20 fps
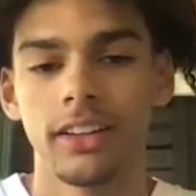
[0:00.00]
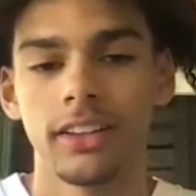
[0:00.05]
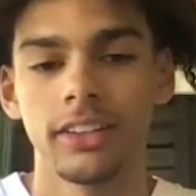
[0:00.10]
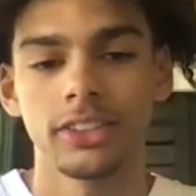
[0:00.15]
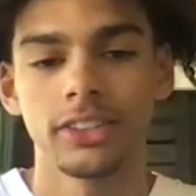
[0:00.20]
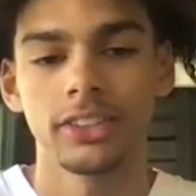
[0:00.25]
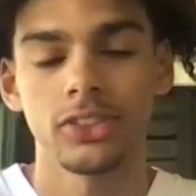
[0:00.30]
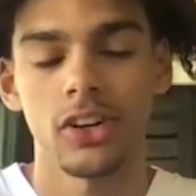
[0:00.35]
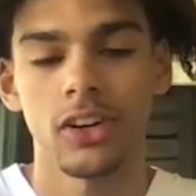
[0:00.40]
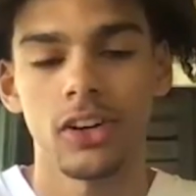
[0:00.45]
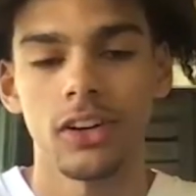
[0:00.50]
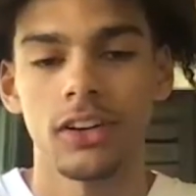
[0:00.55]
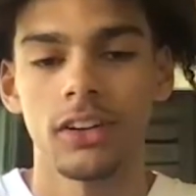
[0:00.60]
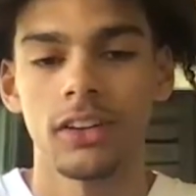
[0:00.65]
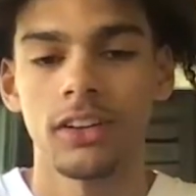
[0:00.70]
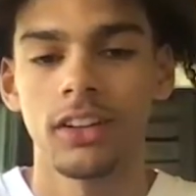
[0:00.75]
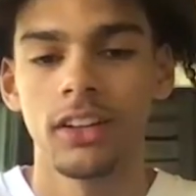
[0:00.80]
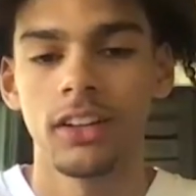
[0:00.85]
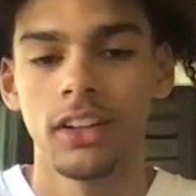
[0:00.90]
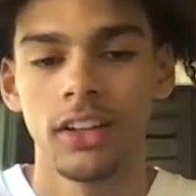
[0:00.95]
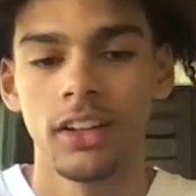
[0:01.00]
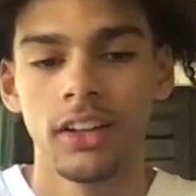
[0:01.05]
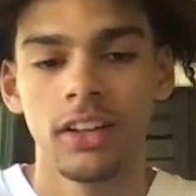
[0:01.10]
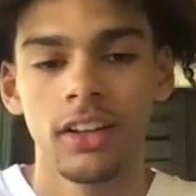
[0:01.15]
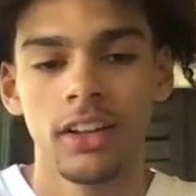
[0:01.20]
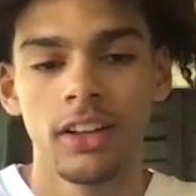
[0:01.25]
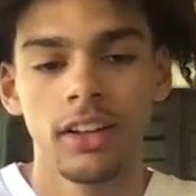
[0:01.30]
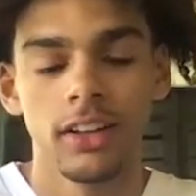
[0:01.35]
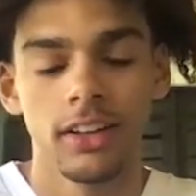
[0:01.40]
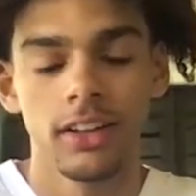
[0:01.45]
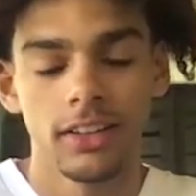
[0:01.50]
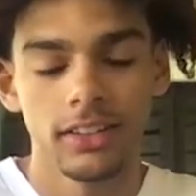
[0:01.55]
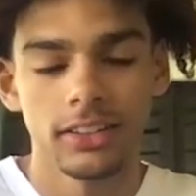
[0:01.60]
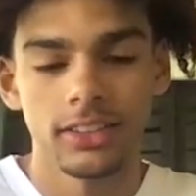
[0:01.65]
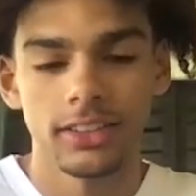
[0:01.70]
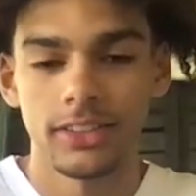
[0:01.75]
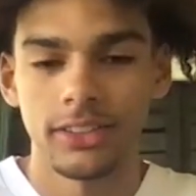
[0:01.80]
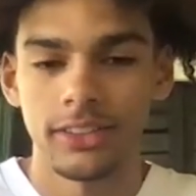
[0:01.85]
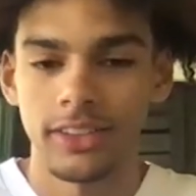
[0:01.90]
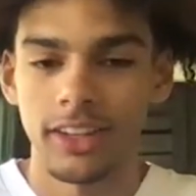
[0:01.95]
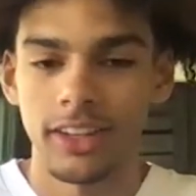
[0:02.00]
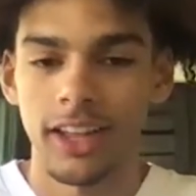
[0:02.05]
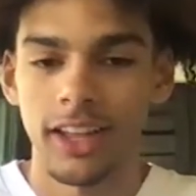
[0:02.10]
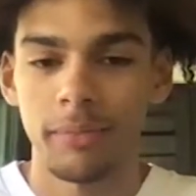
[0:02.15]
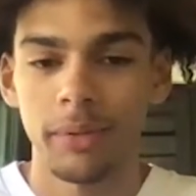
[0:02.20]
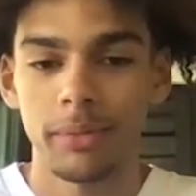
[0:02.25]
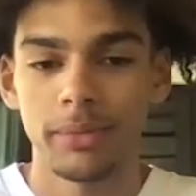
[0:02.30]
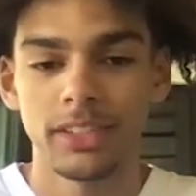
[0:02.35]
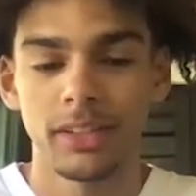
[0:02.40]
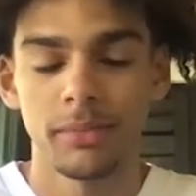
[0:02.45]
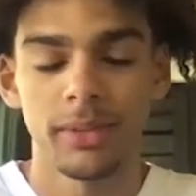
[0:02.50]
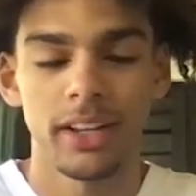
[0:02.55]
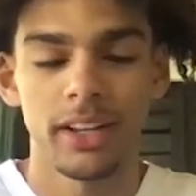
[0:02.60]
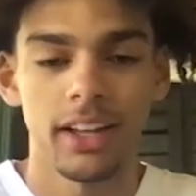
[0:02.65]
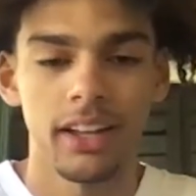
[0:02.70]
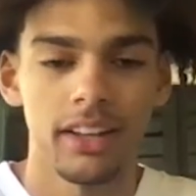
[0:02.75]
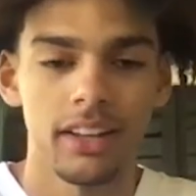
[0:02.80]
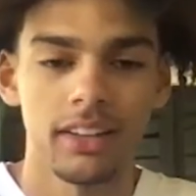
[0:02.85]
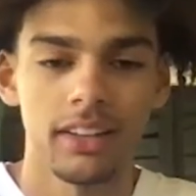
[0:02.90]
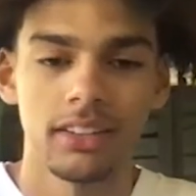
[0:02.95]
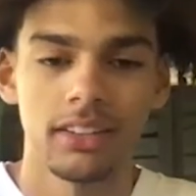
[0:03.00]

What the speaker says: strong. So a lot of people tell me that.